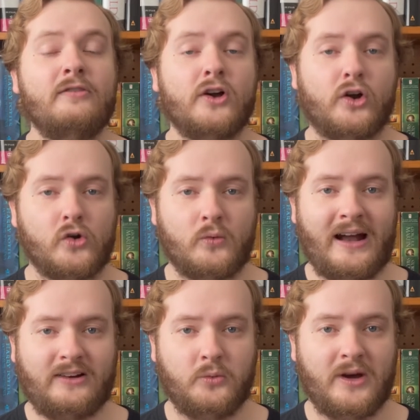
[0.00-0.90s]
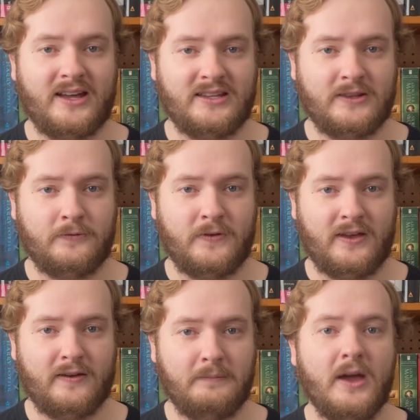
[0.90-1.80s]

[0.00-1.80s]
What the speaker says: the correct way in the film.